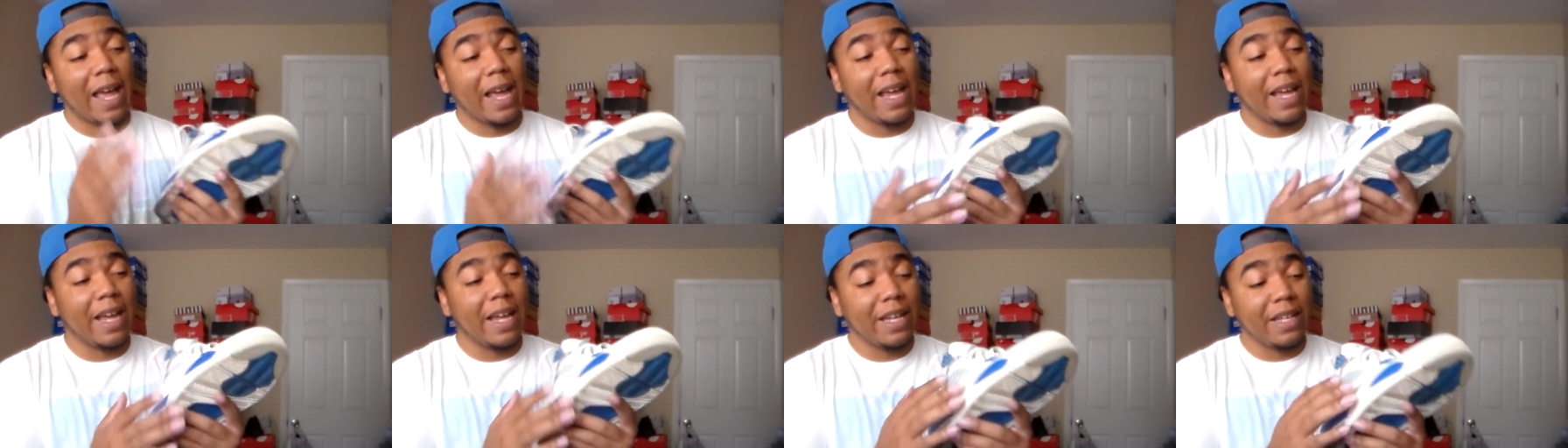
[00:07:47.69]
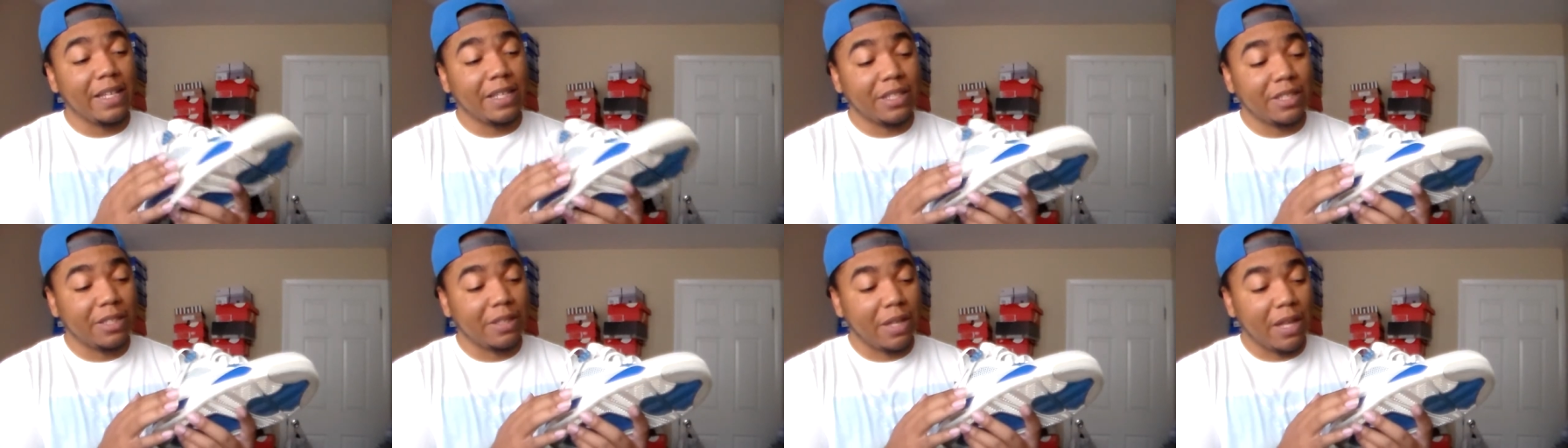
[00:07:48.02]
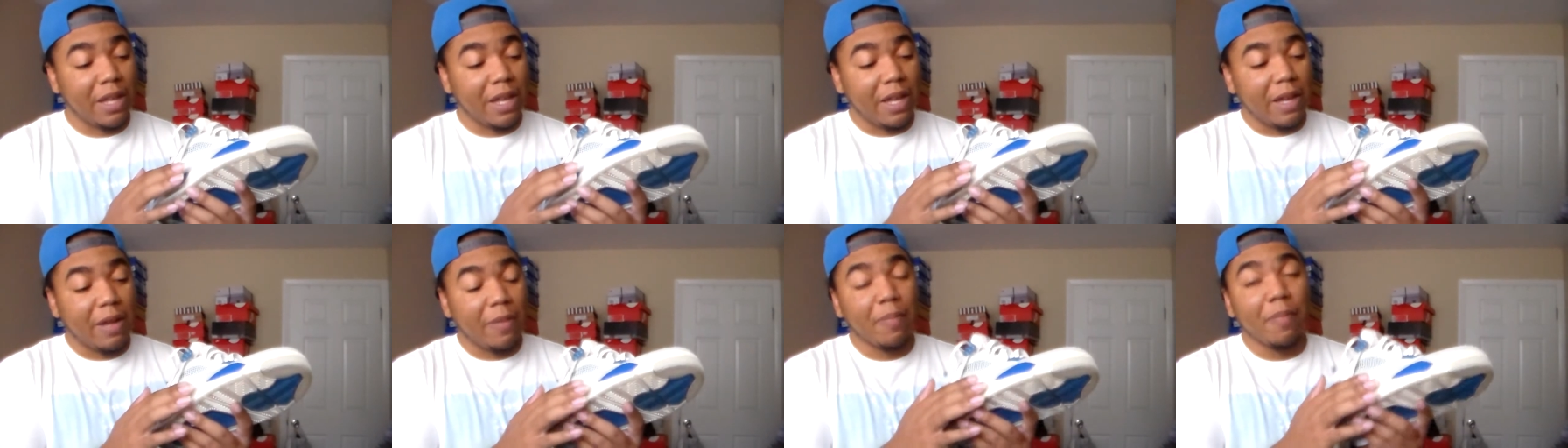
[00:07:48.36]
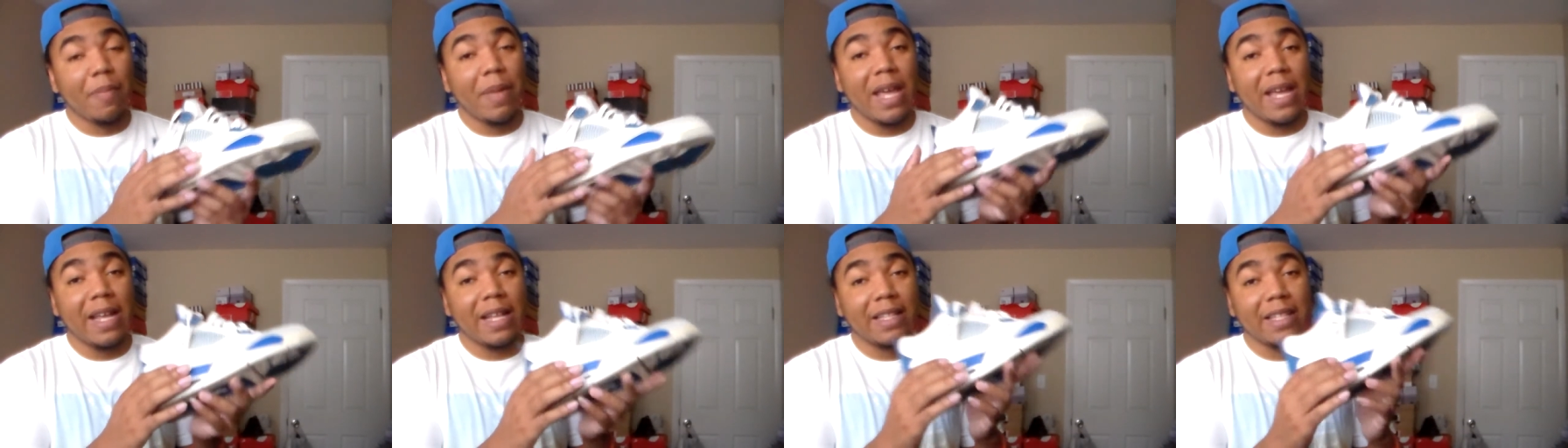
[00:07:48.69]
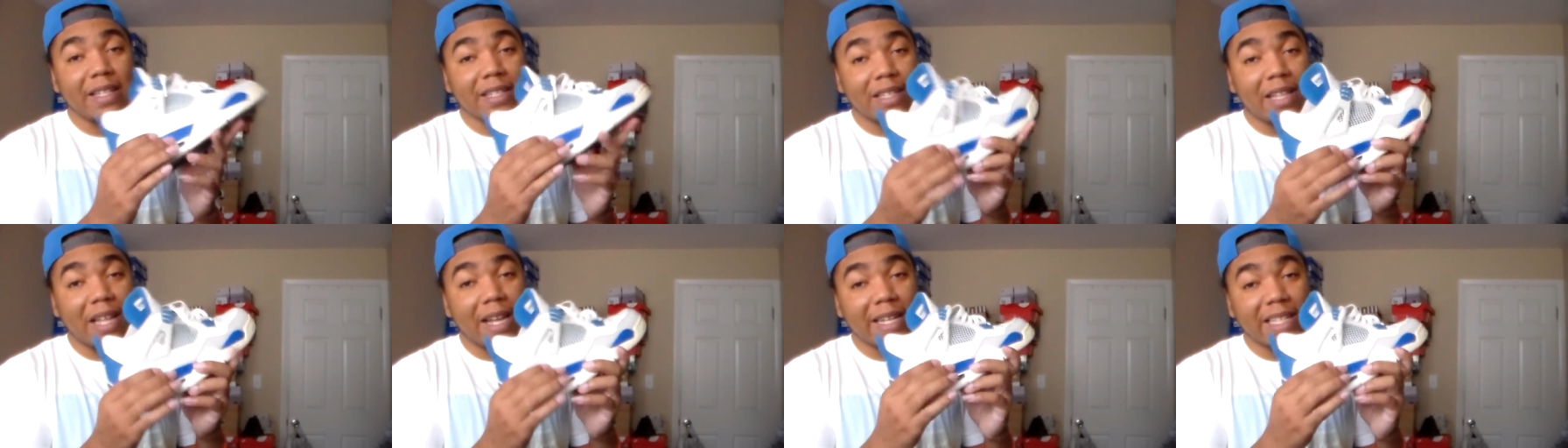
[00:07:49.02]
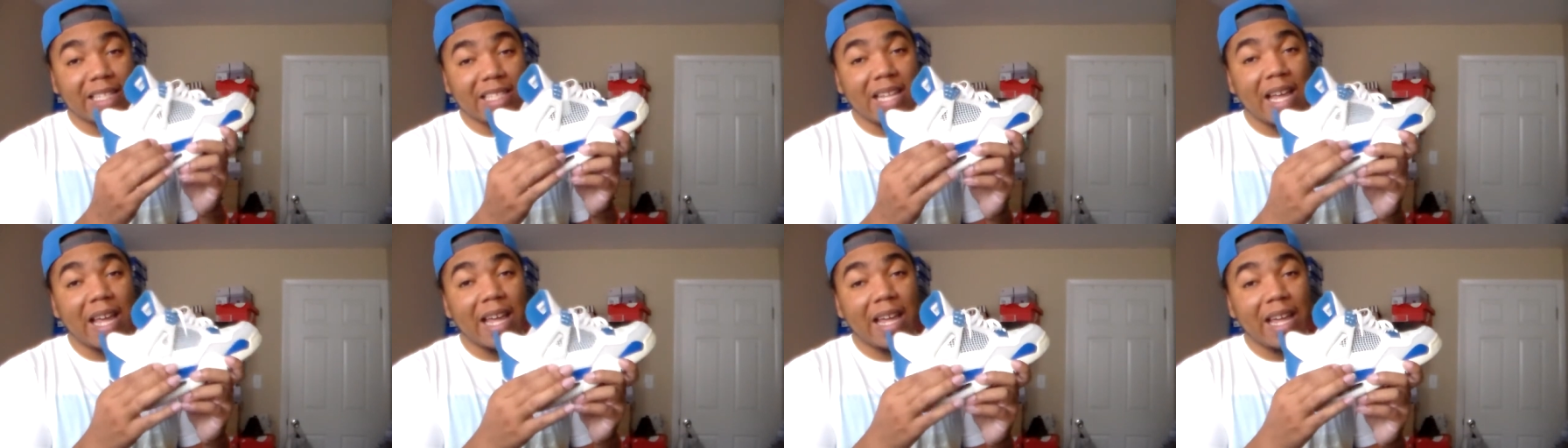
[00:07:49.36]
age made this
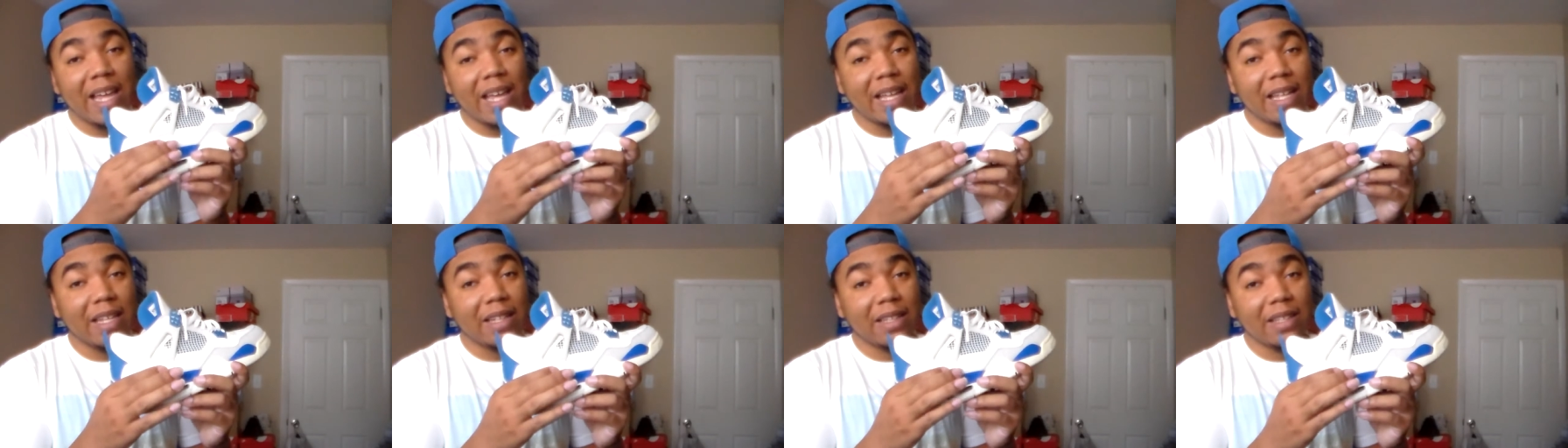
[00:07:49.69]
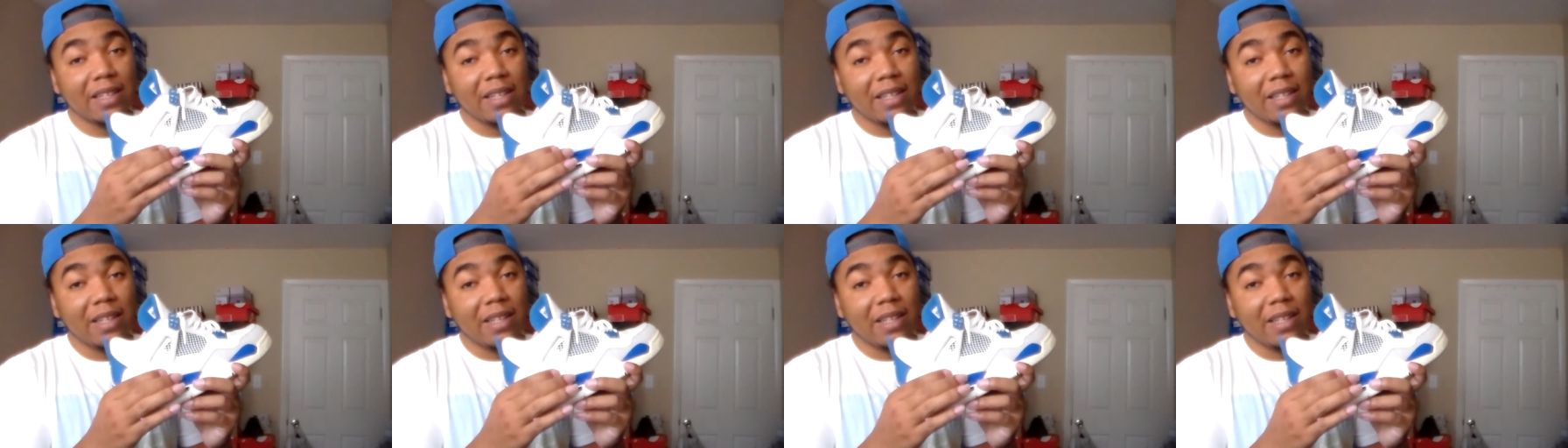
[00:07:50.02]
like tan